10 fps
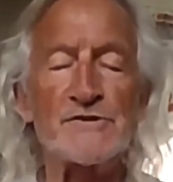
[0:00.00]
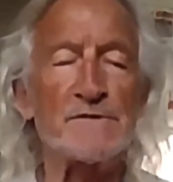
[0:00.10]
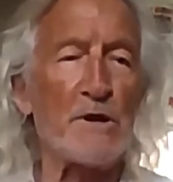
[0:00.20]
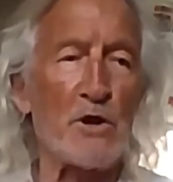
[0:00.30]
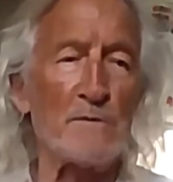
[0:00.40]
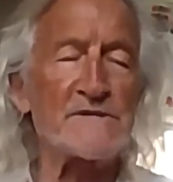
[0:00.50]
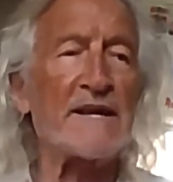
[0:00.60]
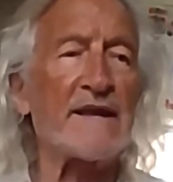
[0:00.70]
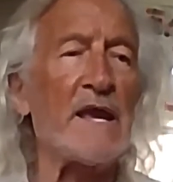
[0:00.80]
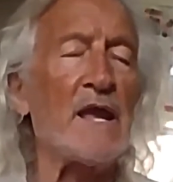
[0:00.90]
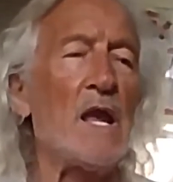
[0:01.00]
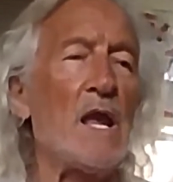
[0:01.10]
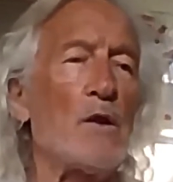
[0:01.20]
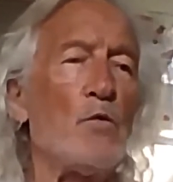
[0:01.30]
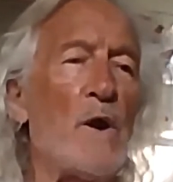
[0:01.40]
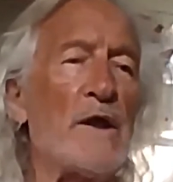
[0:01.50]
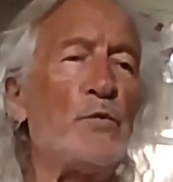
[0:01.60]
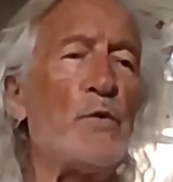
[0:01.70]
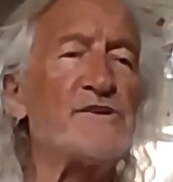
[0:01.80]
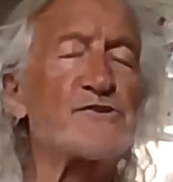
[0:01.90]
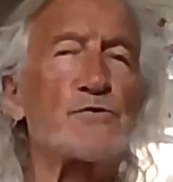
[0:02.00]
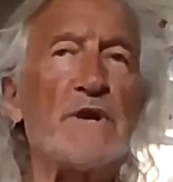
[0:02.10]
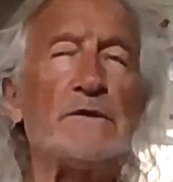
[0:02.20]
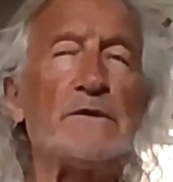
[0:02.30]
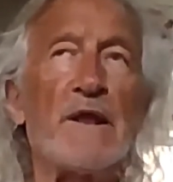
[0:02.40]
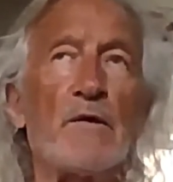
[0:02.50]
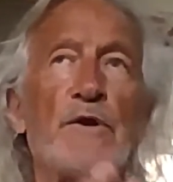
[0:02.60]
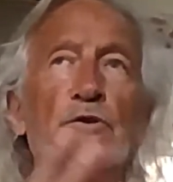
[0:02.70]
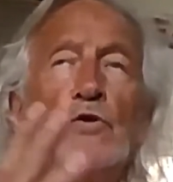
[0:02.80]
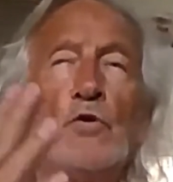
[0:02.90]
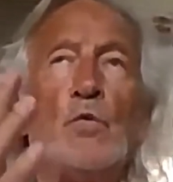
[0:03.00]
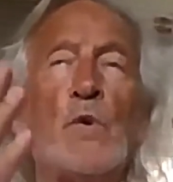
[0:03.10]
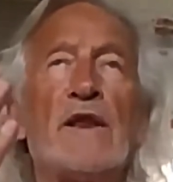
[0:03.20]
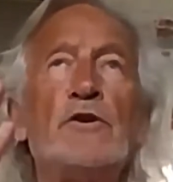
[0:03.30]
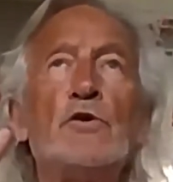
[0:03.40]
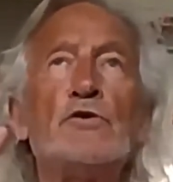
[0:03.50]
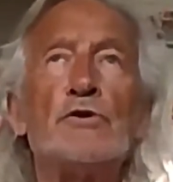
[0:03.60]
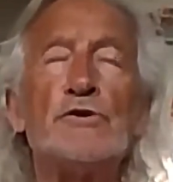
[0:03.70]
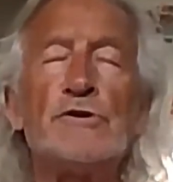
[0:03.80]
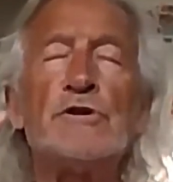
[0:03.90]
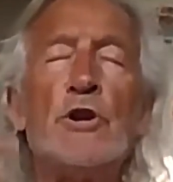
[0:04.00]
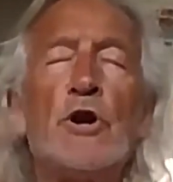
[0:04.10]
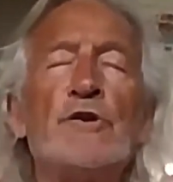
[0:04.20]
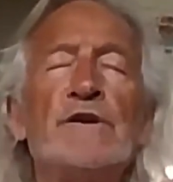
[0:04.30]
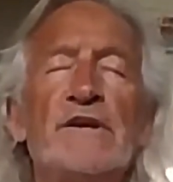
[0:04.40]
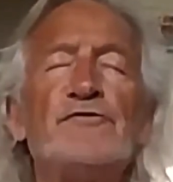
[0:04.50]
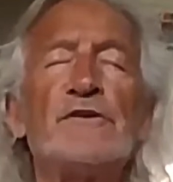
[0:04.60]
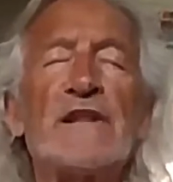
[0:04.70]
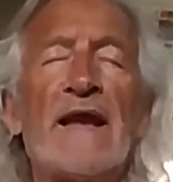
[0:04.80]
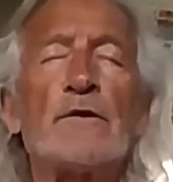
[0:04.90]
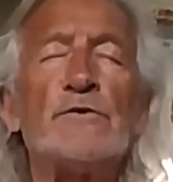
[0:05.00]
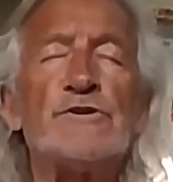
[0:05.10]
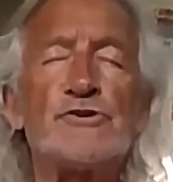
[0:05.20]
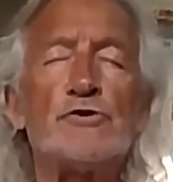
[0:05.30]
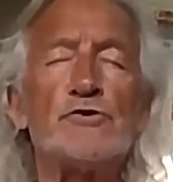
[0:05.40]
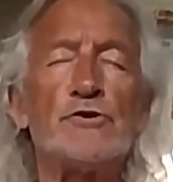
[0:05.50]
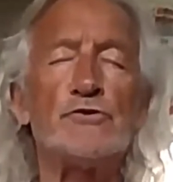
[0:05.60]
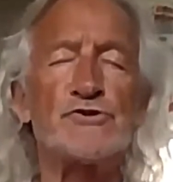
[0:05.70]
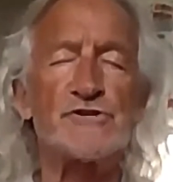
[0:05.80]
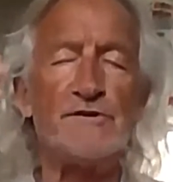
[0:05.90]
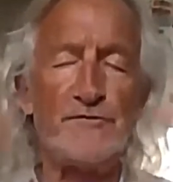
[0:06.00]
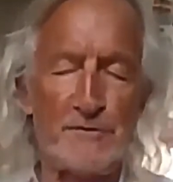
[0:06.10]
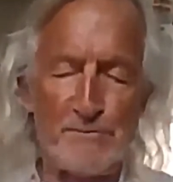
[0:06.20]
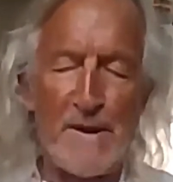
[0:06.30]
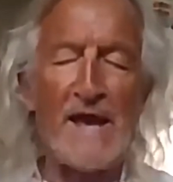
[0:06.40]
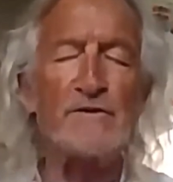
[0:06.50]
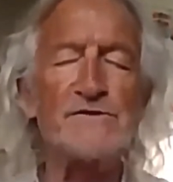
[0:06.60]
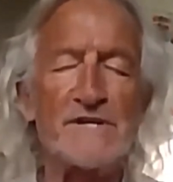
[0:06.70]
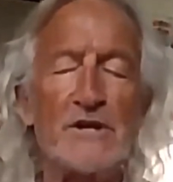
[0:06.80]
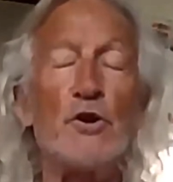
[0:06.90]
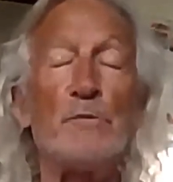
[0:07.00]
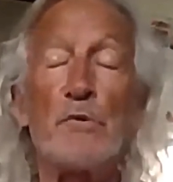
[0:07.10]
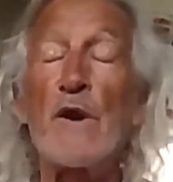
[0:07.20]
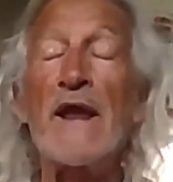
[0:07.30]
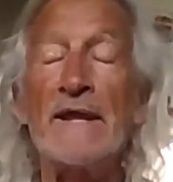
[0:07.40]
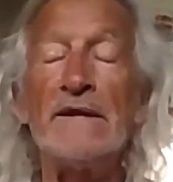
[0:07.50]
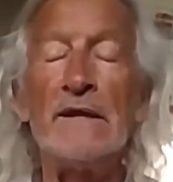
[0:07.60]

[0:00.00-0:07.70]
it becomes like a one-way street. But when you learn a different language, you shift patterns in your brain.